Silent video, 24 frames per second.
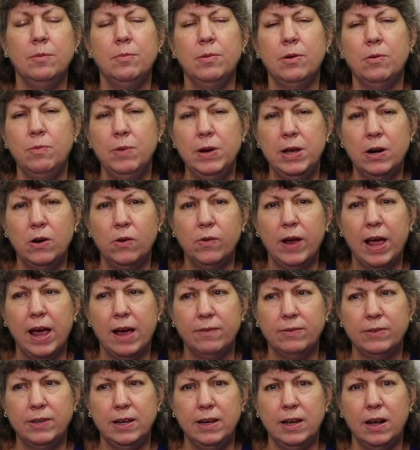but we don't
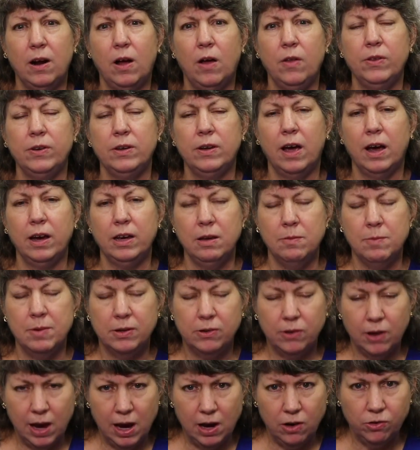have to get all the
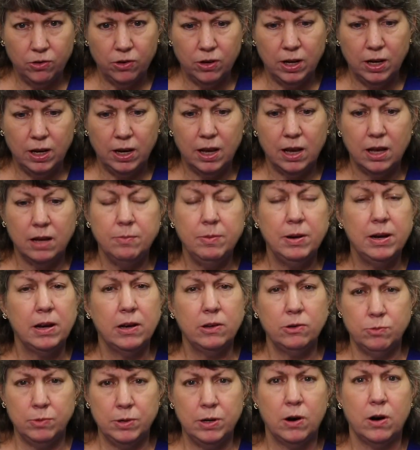documentation again
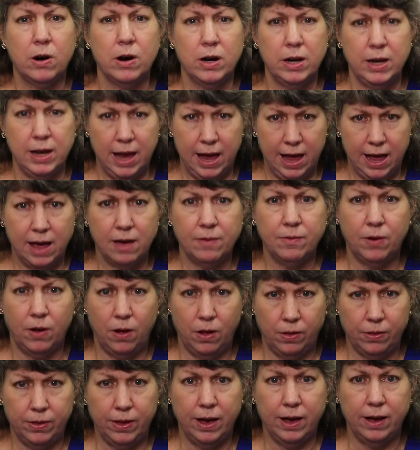because we already have
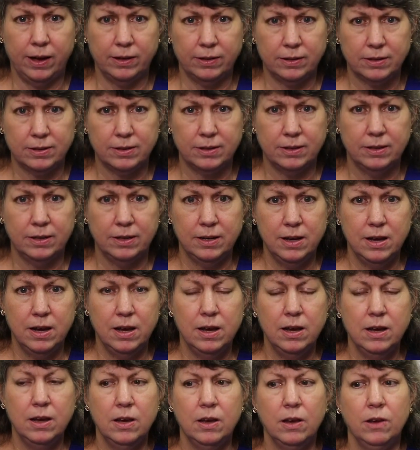all that.
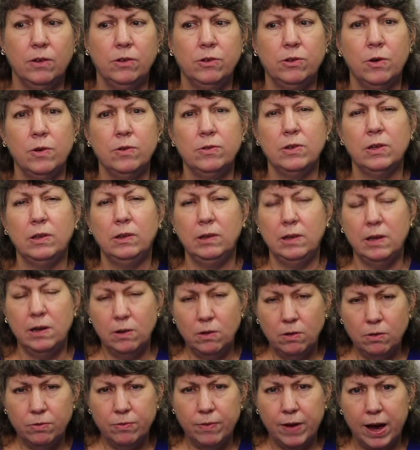So it's a
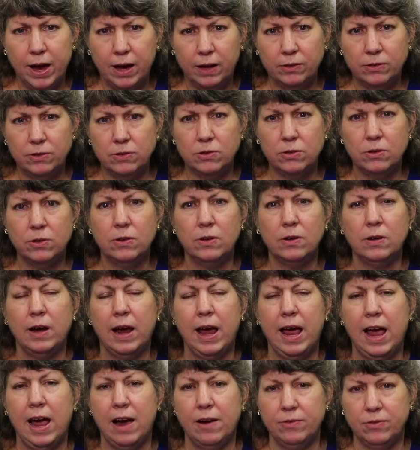little faster
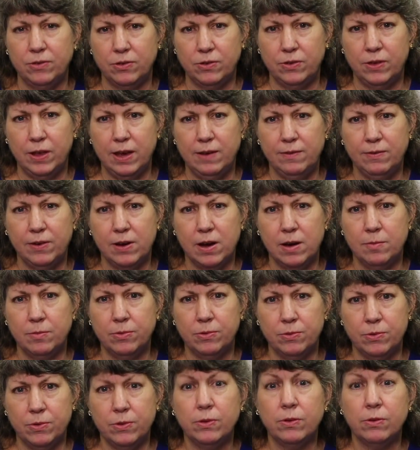after they've come
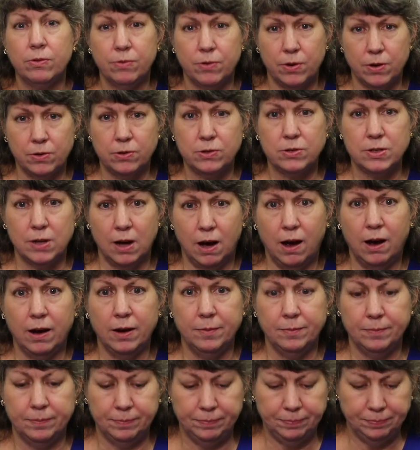through the first
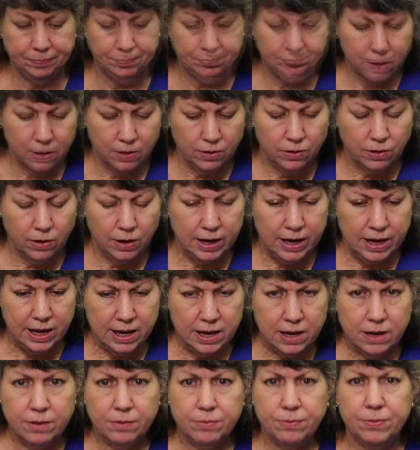time.
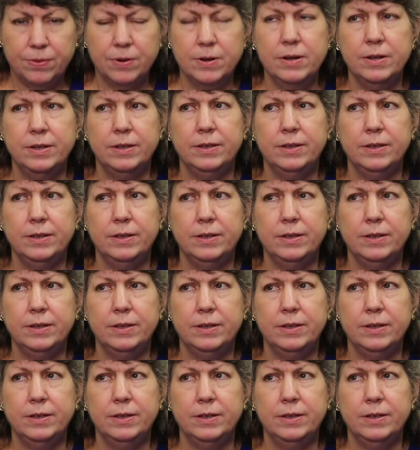If